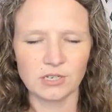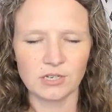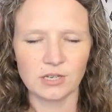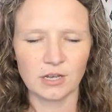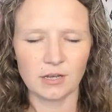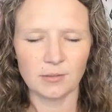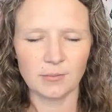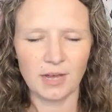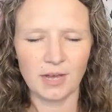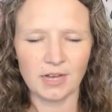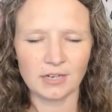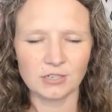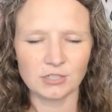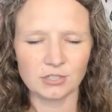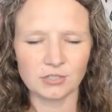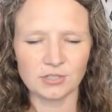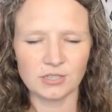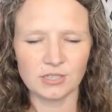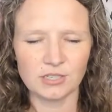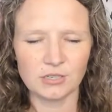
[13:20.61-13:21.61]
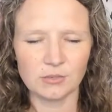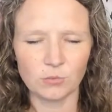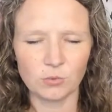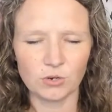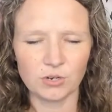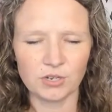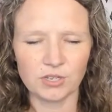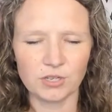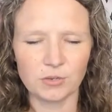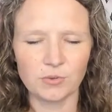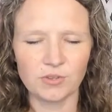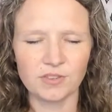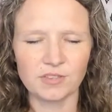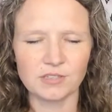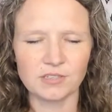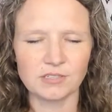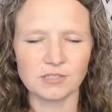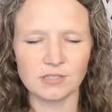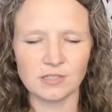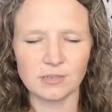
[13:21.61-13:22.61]
Um, actually, working with the,
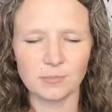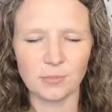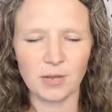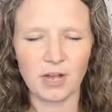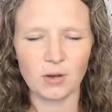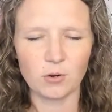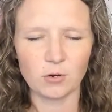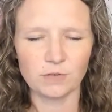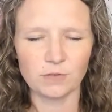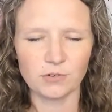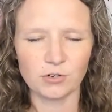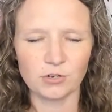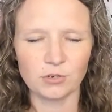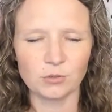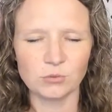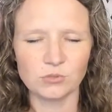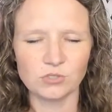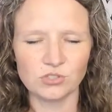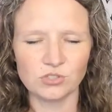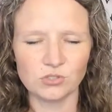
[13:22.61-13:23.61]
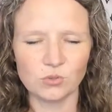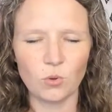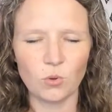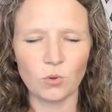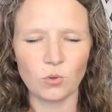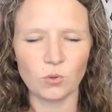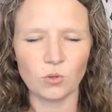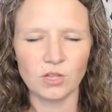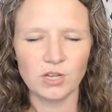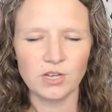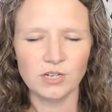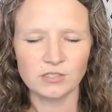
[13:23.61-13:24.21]
the power of our own soul